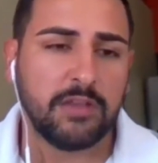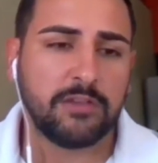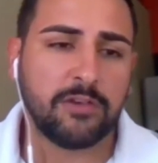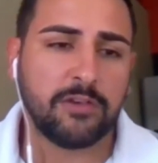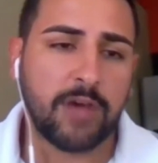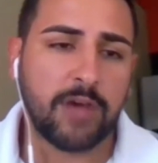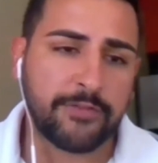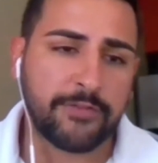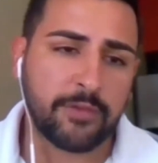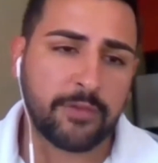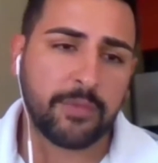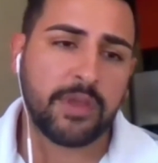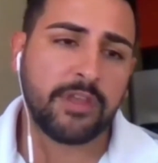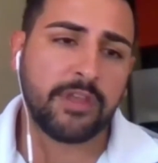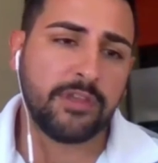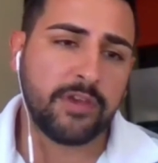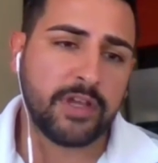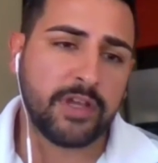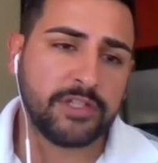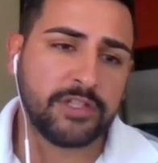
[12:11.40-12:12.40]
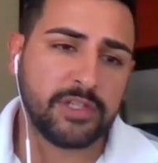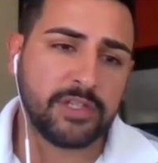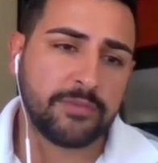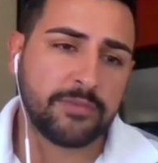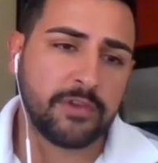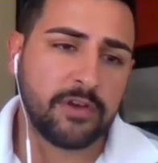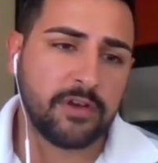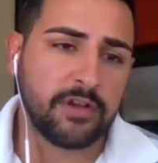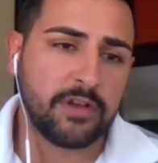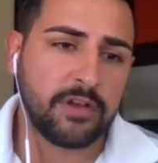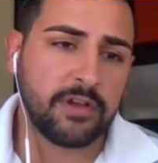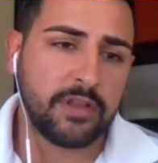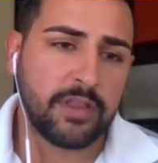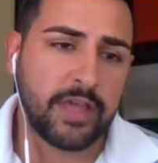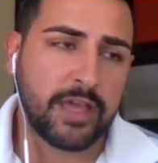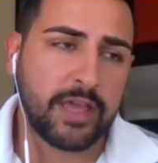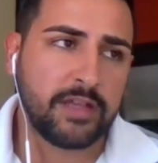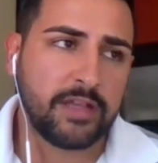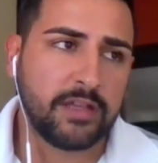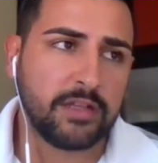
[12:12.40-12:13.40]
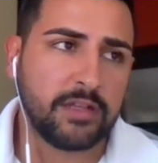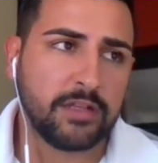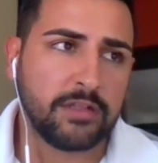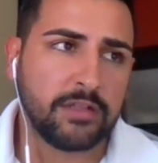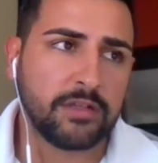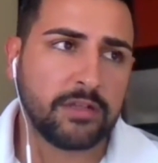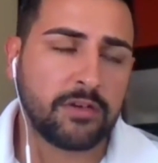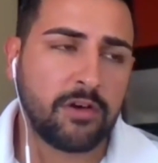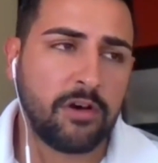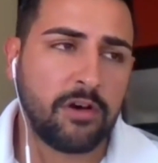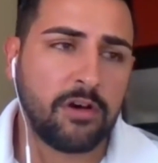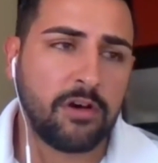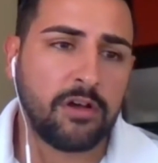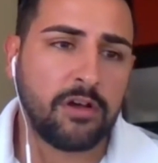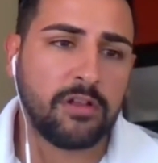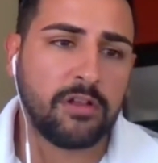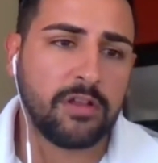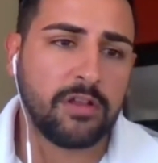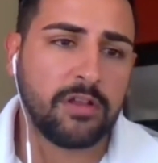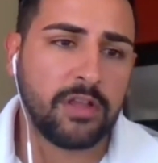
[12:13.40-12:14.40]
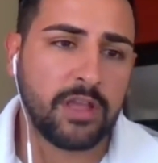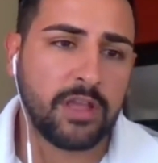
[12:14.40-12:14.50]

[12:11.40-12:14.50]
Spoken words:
So after me and you had jumped on that call,